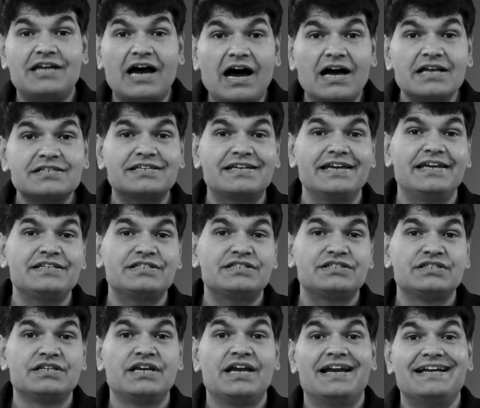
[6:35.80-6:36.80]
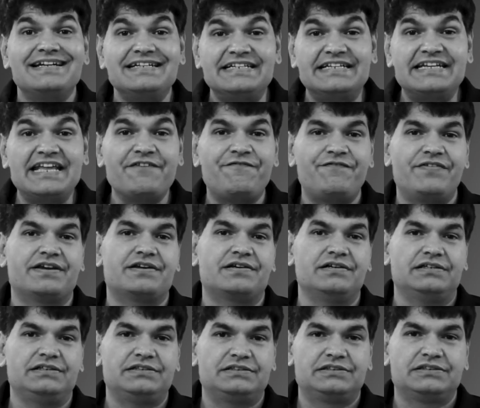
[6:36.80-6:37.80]
task is
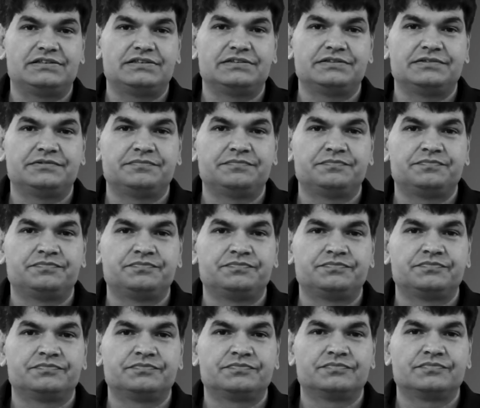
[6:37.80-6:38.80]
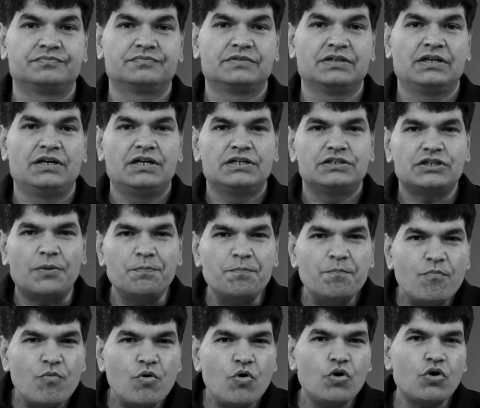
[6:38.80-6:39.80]
difficult. Now
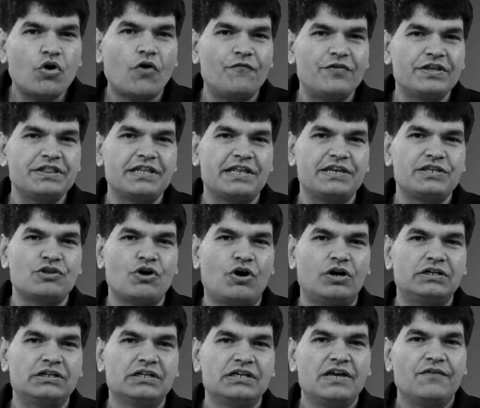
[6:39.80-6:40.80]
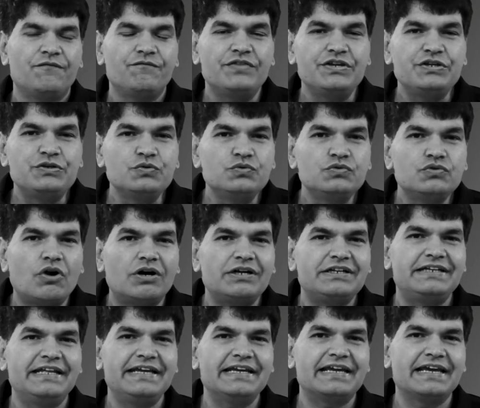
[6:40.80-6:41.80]
more often than not, we do
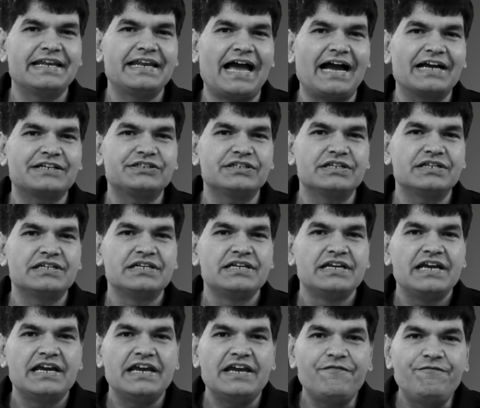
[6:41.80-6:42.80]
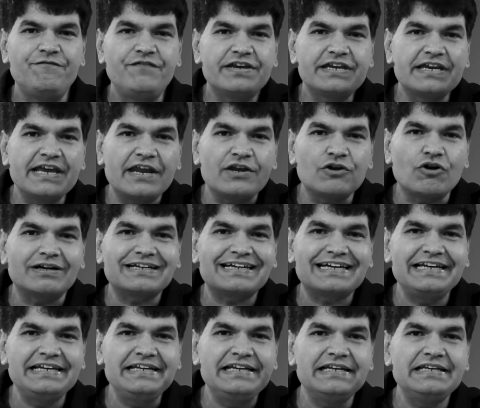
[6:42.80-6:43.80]
not take an action if we cannot
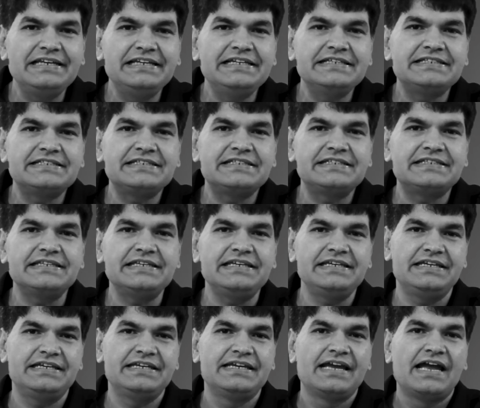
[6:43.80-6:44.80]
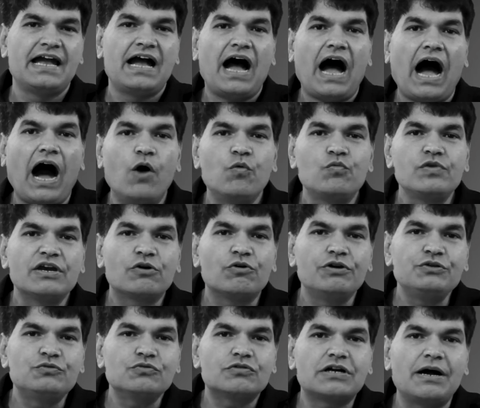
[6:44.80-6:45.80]
clearly see how we are
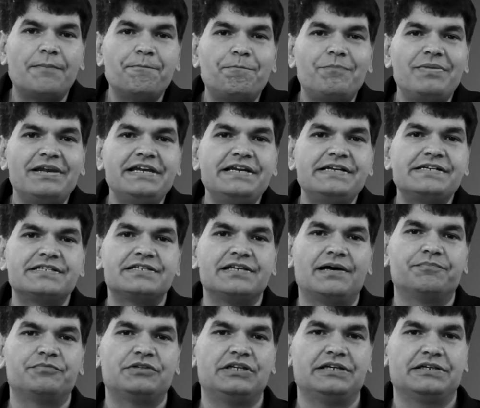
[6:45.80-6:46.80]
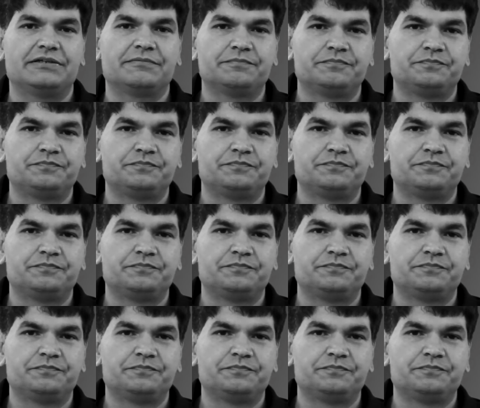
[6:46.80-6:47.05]
going to complete something.